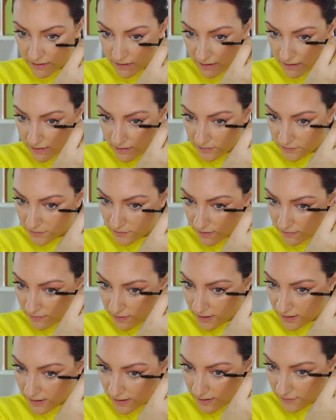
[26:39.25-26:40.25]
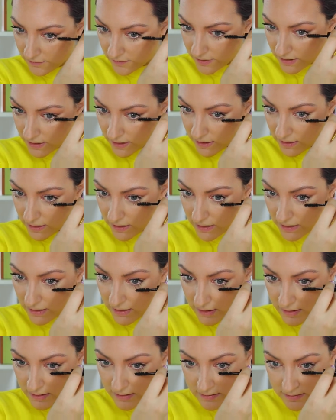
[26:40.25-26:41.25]
These very clever,
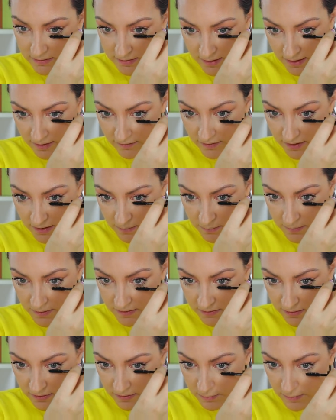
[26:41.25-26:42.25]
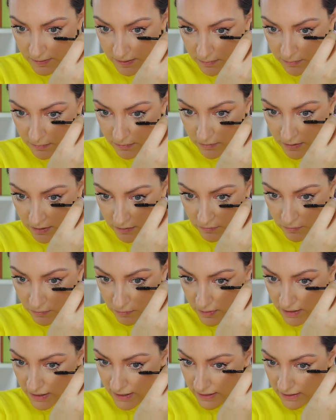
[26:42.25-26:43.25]
savvy business people are
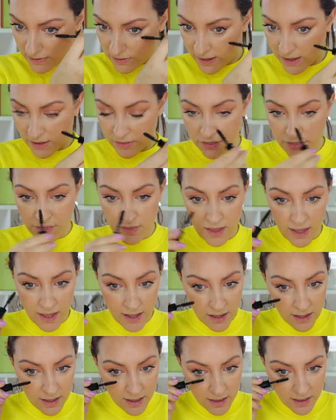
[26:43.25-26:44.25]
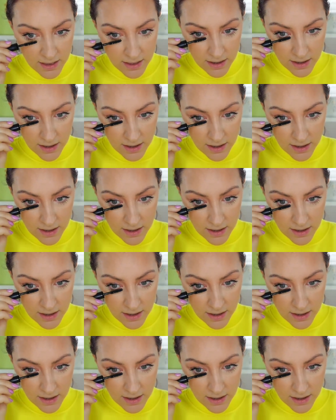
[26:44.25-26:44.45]
really that thick,